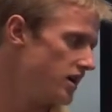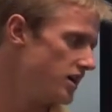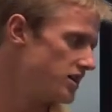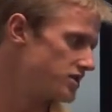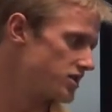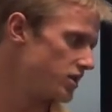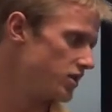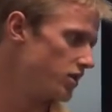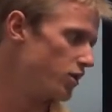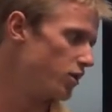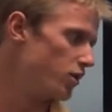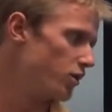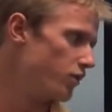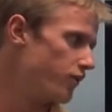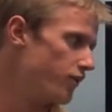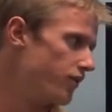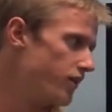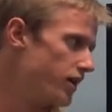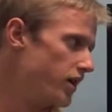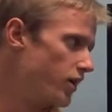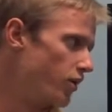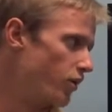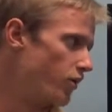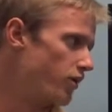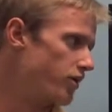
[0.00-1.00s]
So
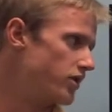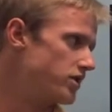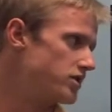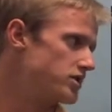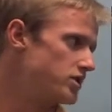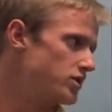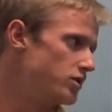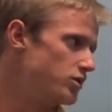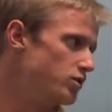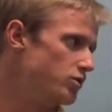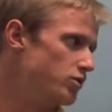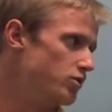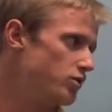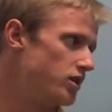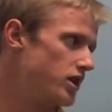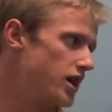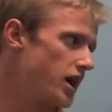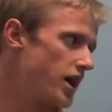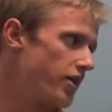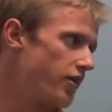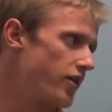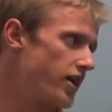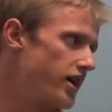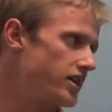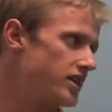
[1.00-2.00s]
in order to
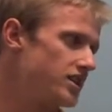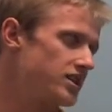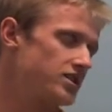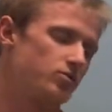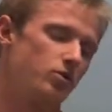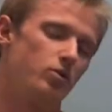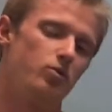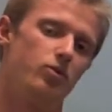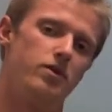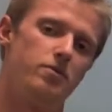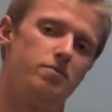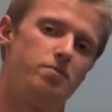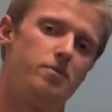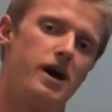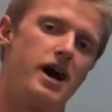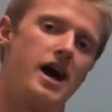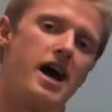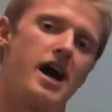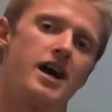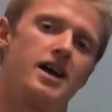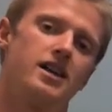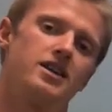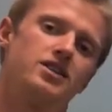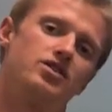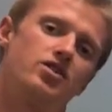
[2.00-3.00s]
counteract this, we went
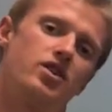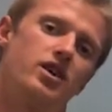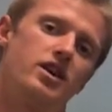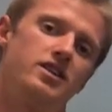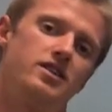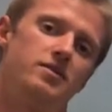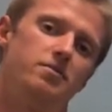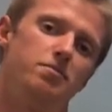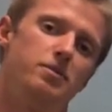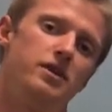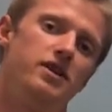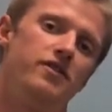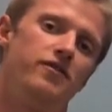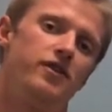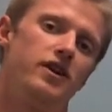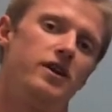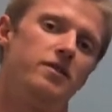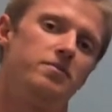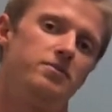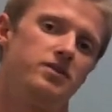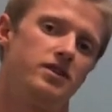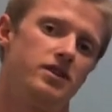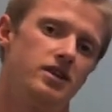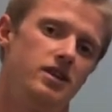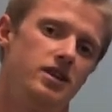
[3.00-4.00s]
back, tried to beef
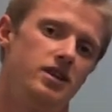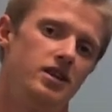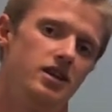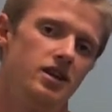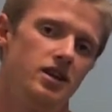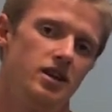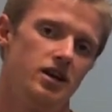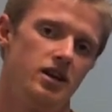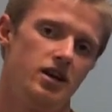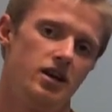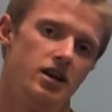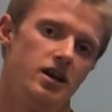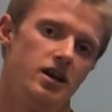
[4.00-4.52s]
up the